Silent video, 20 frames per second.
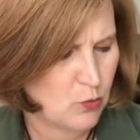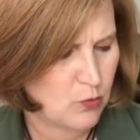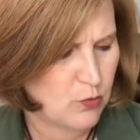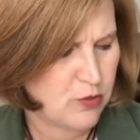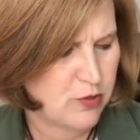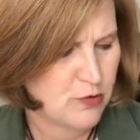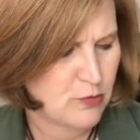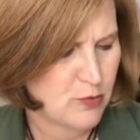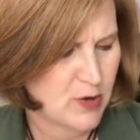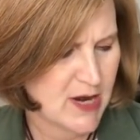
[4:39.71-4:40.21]

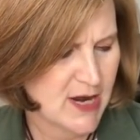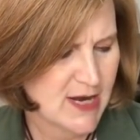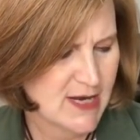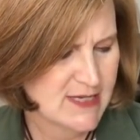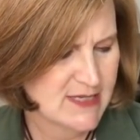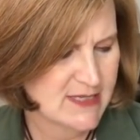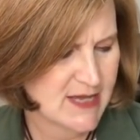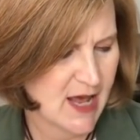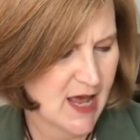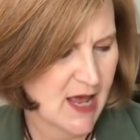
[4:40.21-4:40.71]
Three
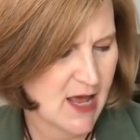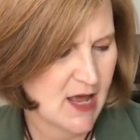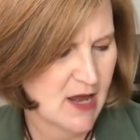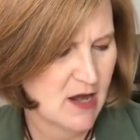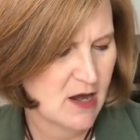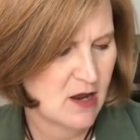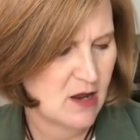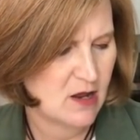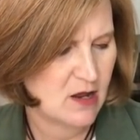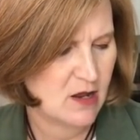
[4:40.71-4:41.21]
Skin
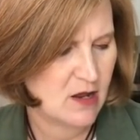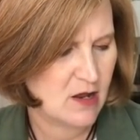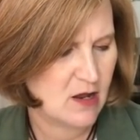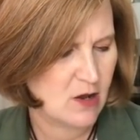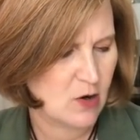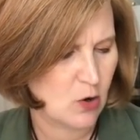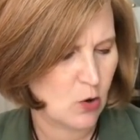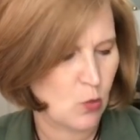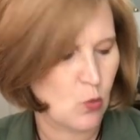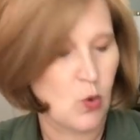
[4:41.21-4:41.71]

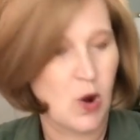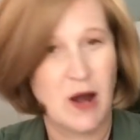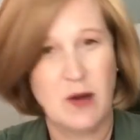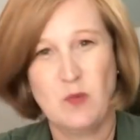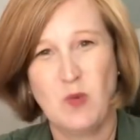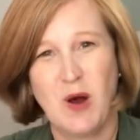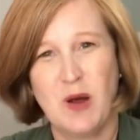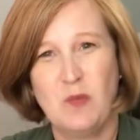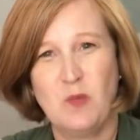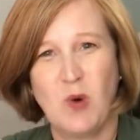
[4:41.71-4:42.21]
or
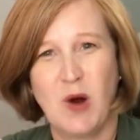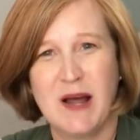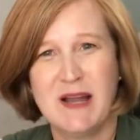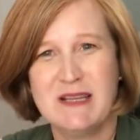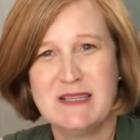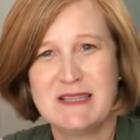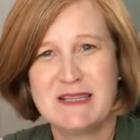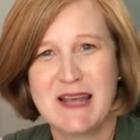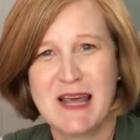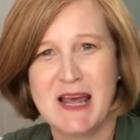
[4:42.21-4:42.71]

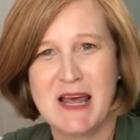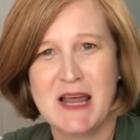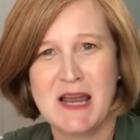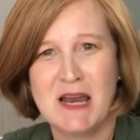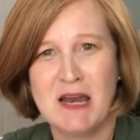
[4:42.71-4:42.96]
111 Skin?